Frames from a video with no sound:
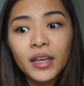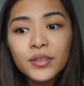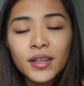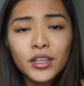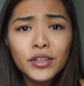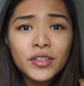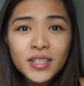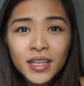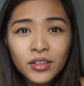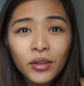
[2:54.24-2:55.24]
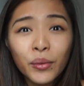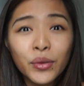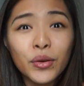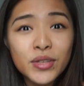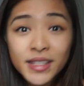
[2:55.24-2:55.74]
so that you can know
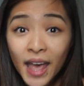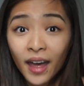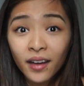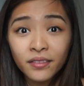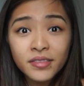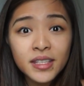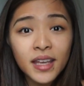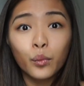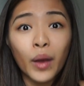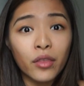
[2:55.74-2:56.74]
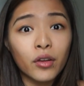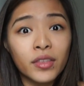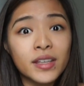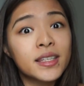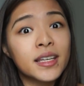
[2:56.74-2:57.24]
yourselves whether
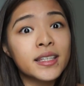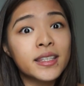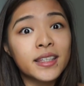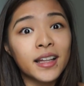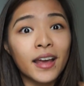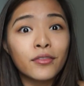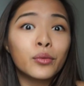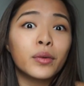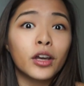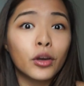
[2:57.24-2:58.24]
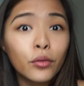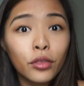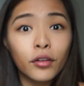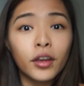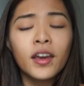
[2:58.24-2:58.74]
this is the life you want to go
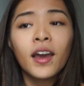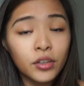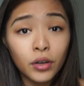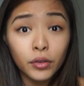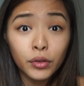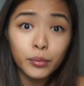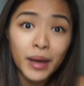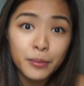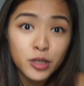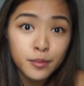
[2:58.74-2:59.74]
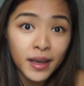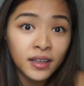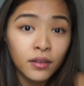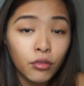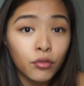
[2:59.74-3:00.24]
through. You all know my
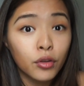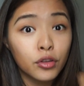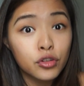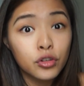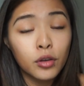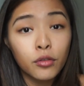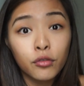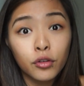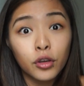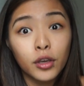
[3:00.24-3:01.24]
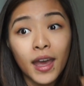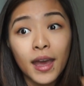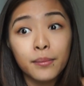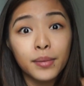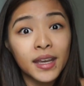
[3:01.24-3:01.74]
perspective through the through
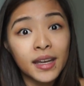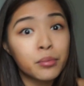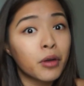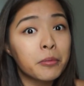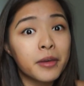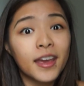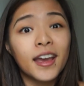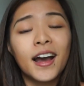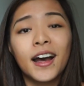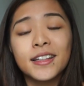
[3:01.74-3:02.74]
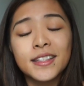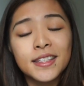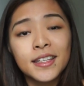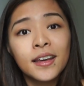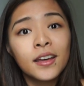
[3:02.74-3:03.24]
bikini prepping and
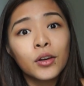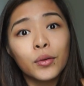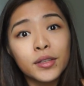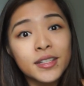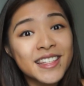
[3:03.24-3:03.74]
going to